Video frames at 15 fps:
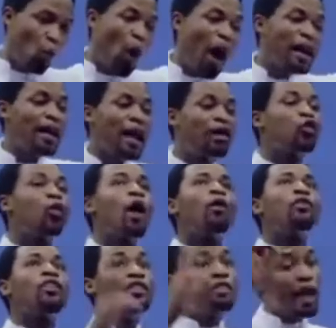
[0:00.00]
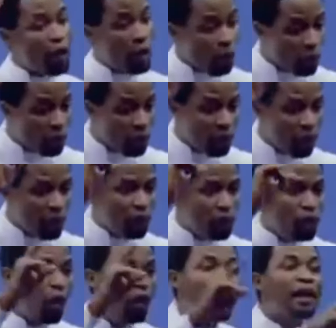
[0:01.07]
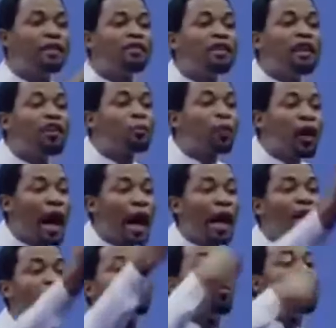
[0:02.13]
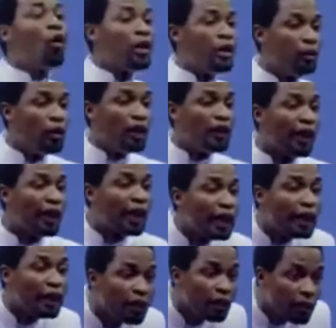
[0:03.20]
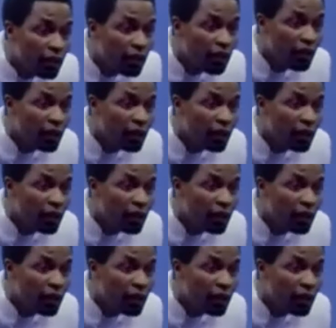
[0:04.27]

one that dwells in Zion. Your 90 days prayer can't summon him, he's a king.